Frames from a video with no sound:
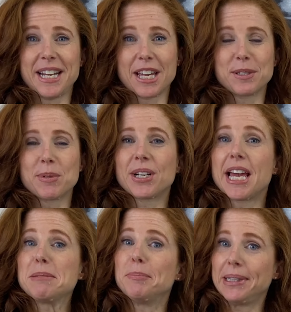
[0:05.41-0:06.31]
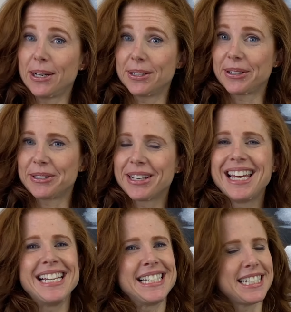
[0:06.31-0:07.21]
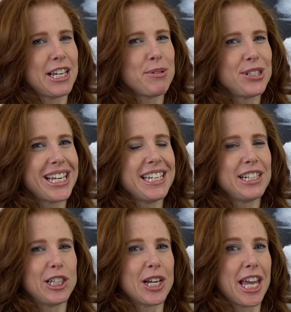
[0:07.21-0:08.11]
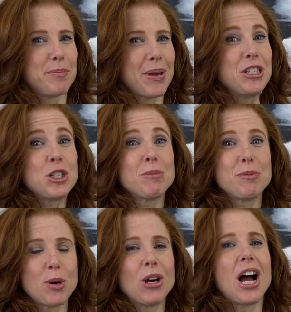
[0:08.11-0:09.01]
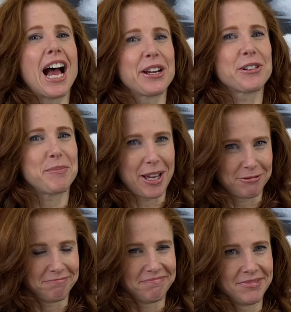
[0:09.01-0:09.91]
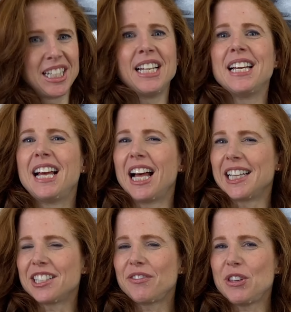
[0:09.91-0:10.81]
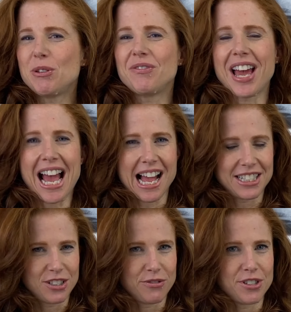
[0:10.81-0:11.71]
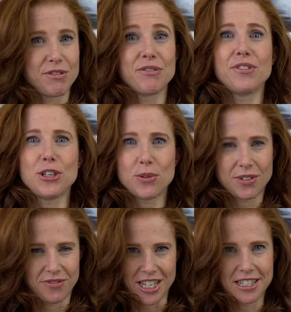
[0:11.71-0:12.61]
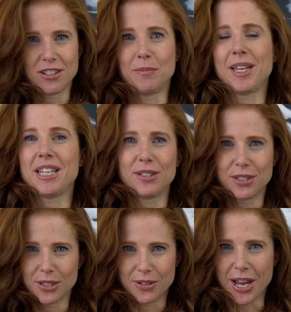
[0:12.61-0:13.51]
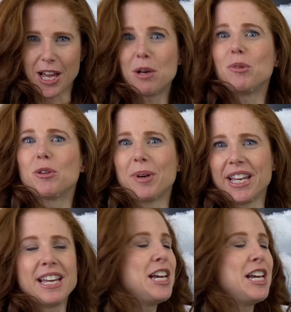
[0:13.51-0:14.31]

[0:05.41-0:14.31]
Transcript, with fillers: expert, and blogger. Today we're taking a look at Benjamin Moore Iron Mountain. A lot of you have asked for a review of this on my Instagram or my